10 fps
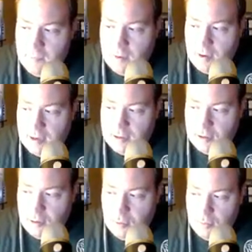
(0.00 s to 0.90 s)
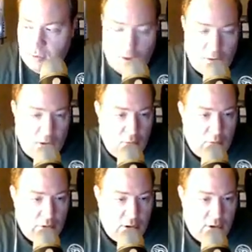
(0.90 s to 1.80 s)
Okay, so earlier we
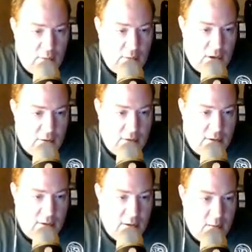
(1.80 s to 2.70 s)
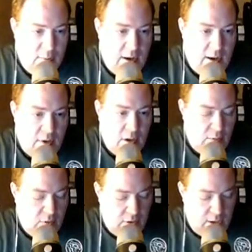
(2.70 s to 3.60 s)
were talking about being able
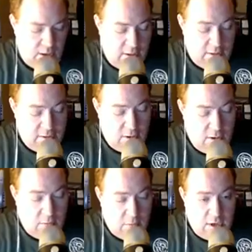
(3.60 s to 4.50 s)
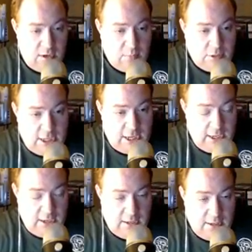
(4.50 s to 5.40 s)
to discard an upgrade and
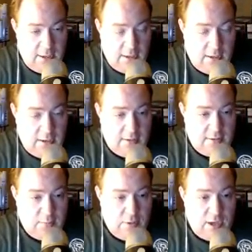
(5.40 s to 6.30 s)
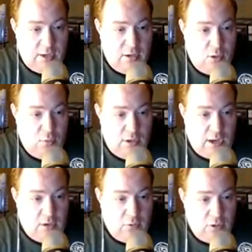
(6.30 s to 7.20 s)
play a new one
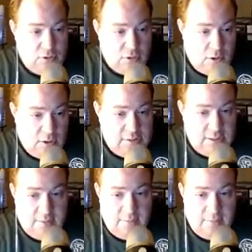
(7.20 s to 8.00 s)
at a reduced cost.